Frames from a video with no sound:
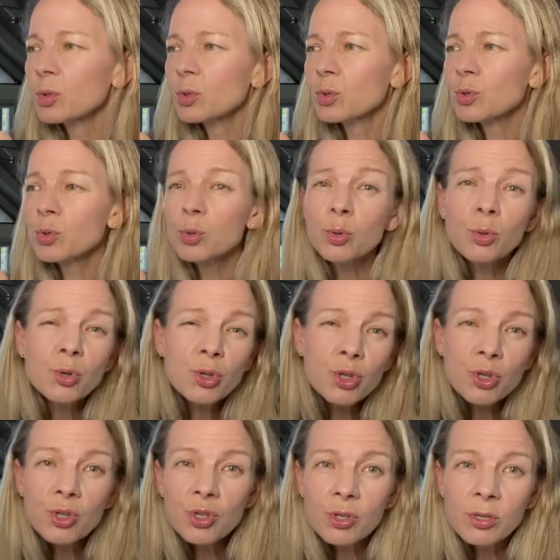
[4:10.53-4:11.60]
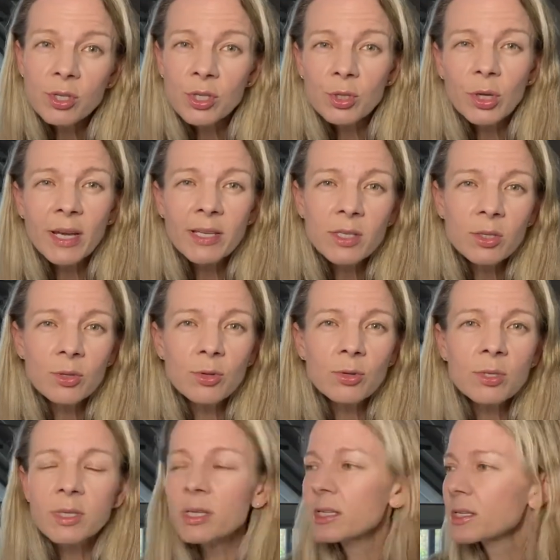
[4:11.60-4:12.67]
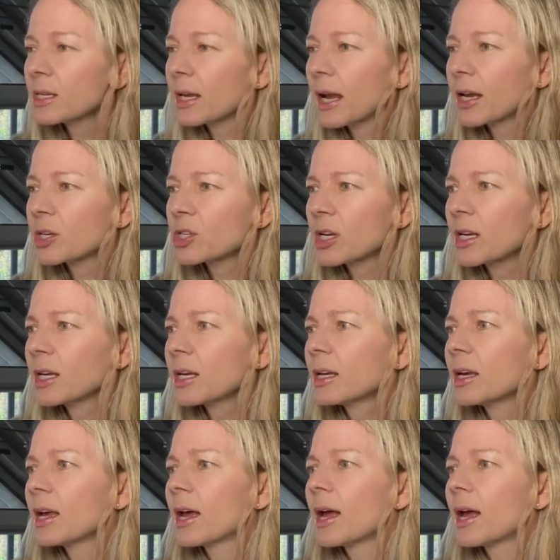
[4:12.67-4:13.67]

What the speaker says: Sucche, S-U-C-C-H-E,